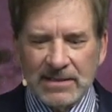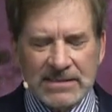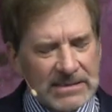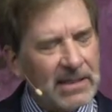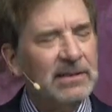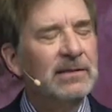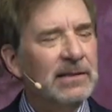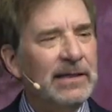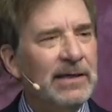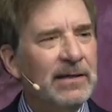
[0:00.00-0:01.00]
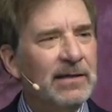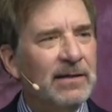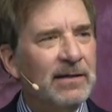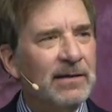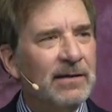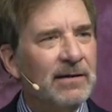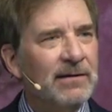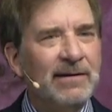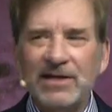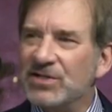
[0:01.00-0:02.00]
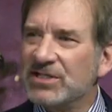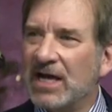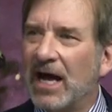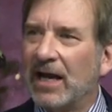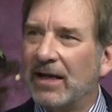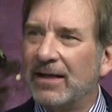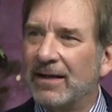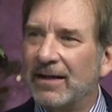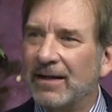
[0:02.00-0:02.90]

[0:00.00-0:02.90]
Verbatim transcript: suddenly they just got it.